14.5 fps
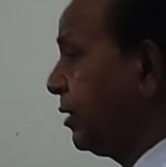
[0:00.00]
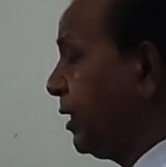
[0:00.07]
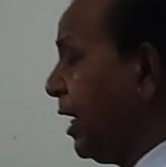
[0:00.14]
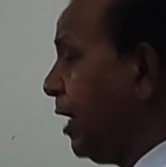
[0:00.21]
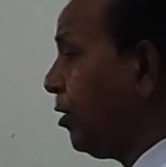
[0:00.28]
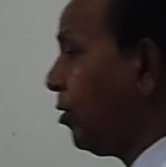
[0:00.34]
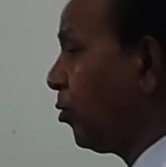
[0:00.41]

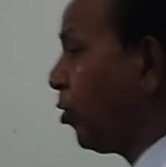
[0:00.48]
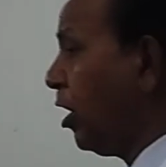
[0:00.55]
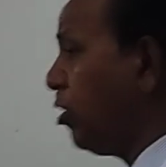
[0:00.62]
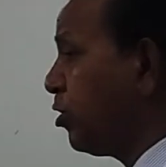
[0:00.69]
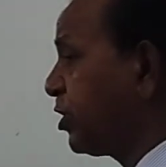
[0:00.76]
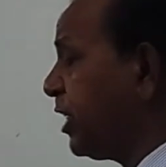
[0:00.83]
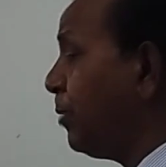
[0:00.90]
Then
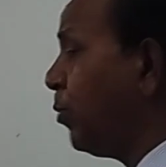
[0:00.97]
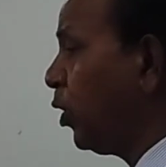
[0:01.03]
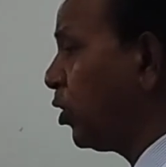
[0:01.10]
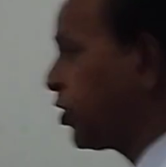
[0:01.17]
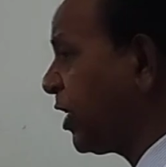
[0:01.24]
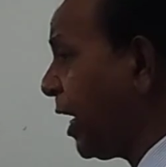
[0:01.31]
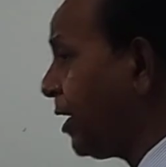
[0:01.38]
granulocyte,
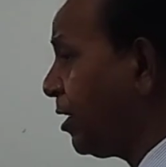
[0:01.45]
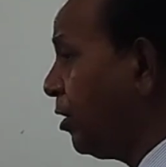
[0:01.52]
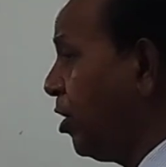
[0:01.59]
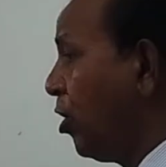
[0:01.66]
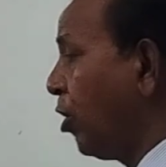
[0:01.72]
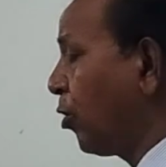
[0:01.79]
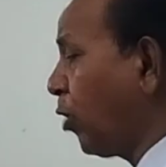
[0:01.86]
monocyte,
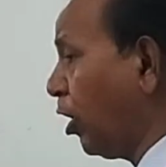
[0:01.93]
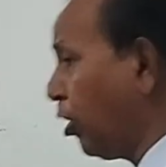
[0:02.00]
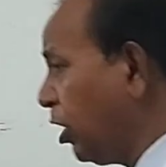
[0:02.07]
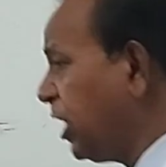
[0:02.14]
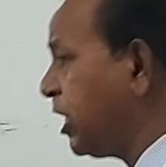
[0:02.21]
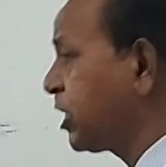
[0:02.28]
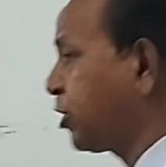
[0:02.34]

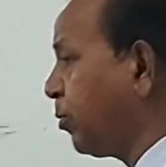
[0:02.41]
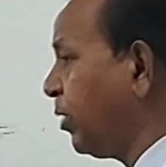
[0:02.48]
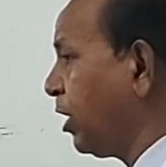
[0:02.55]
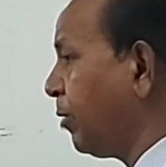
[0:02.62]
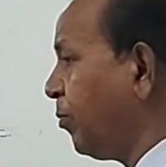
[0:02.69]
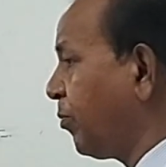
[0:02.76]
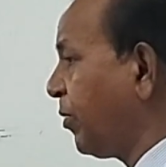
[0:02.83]
colony
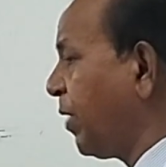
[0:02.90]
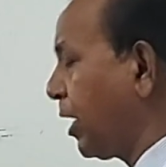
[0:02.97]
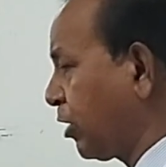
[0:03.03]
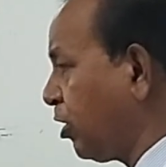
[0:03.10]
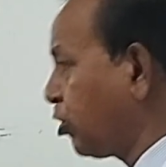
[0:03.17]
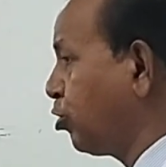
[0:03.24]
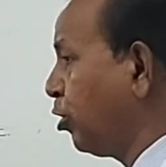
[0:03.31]
stimulating
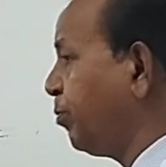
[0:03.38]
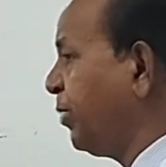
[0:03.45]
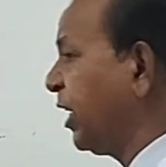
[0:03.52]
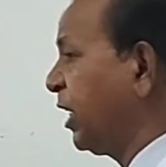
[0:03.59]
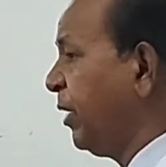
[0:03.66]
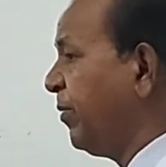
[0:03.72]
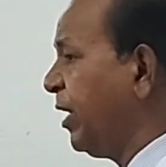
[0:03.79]
factor should
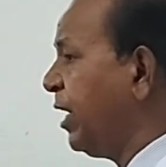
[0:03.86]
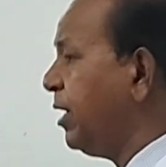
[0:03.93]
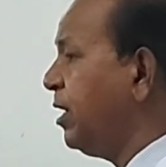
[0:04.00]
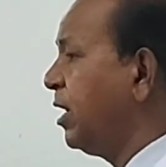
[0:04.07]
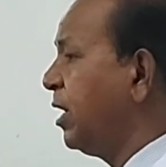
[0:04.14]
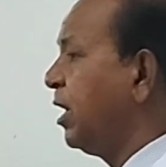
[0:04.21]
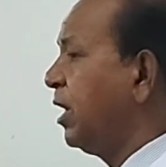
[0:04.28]
be
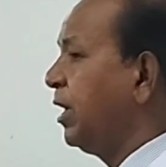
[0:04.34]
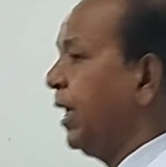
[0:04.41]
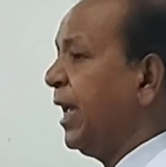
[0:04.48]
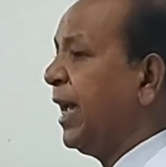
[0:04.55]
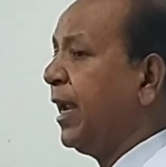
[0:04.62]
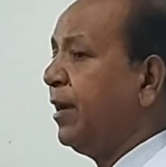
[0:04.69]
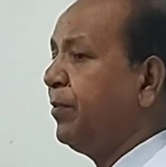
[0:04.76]
given,
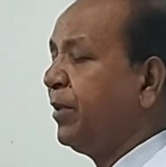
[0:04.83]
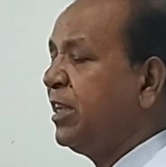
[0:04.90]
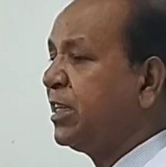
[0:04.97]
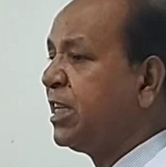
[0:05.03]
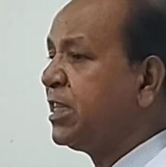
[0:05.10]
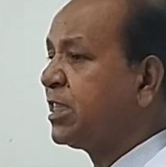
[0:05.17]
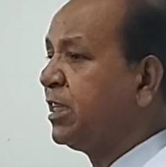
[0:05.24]
and
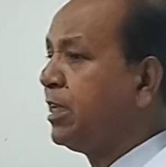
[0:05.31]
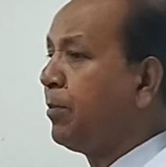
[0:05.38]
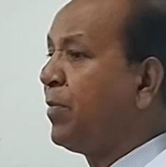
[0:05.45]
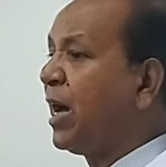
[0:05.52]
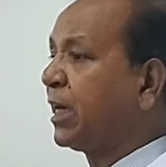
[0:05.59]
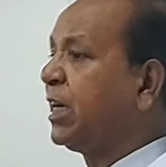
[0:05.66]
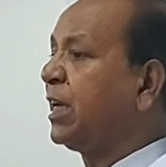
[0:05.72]
it is in the
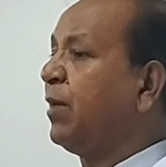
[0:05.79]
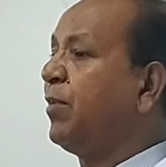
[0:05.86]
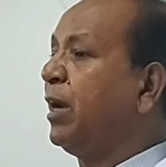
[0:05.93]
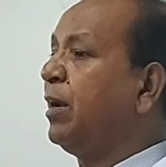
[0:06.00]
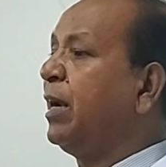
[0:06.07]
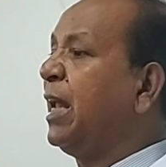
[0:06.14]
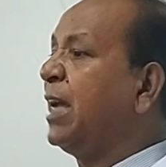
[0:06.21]
market
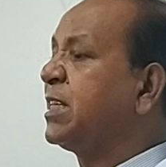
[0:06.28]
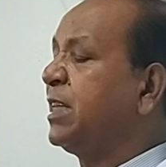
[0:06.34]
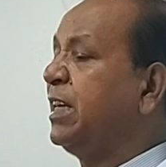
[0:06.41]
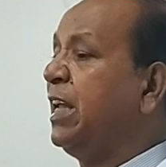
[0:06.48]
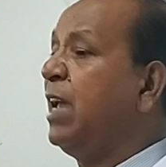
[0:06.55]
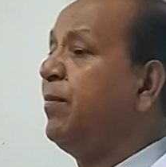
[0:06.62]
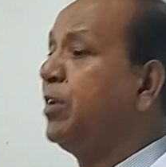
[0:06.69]
available as
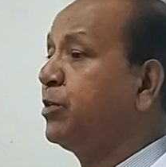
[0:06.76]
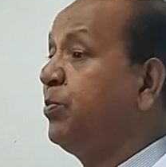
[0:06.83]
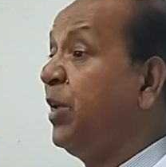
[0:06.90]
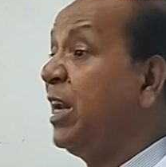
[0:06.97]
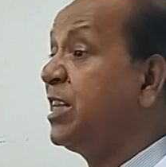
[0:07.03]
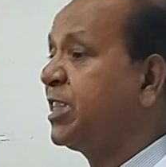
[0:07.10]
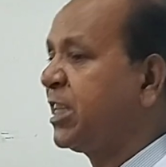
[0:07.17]
a name is
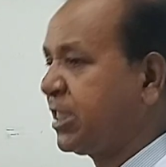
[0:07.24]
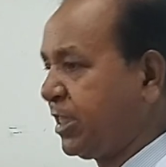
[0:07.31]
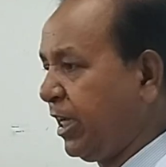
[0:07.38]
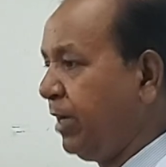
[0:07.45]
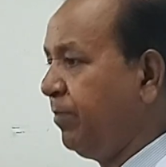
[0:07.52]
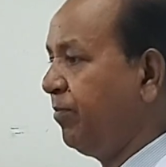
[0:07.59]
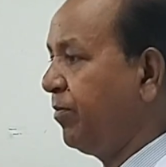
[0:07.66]

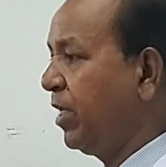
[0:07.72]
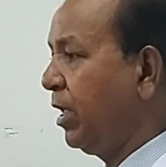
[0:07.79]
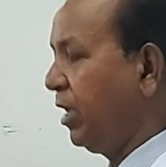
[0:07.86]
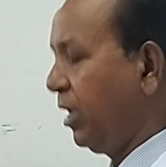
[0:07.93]
filgrastim.